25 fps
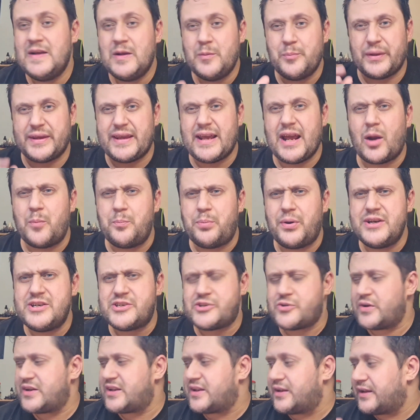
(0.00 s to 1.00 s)
But yeah, I'm pretty
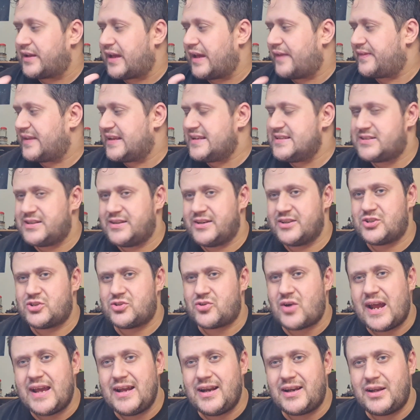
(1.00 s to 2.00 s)
sure you can get these in
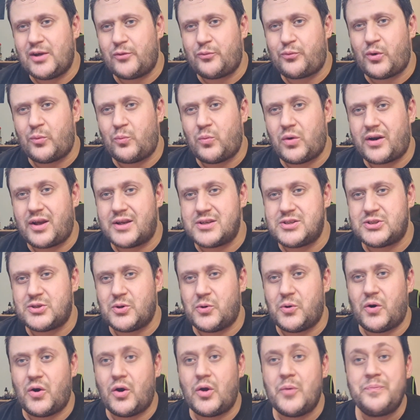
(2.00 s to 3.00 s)
Australia from what I
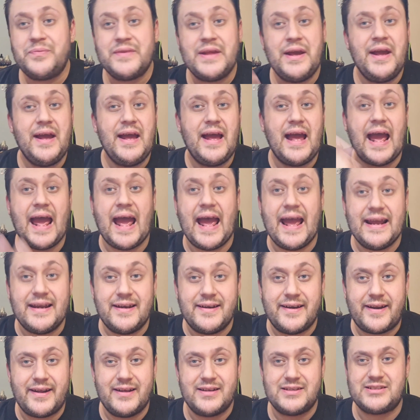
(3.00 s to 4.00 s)
saw,
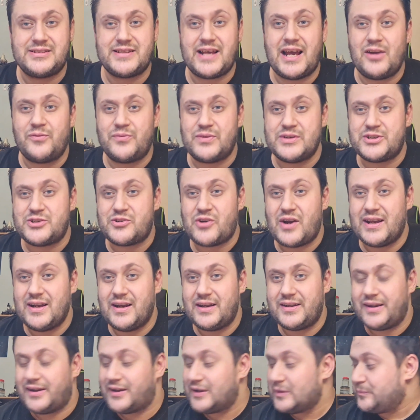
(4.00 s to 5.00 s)
and South
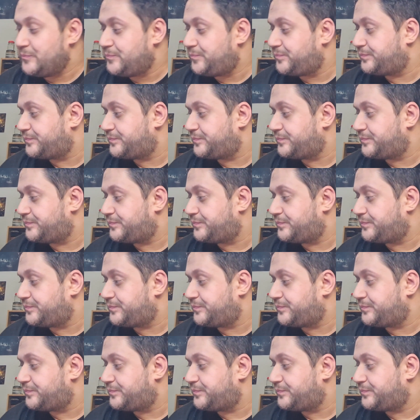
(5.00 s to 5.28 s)
Australia.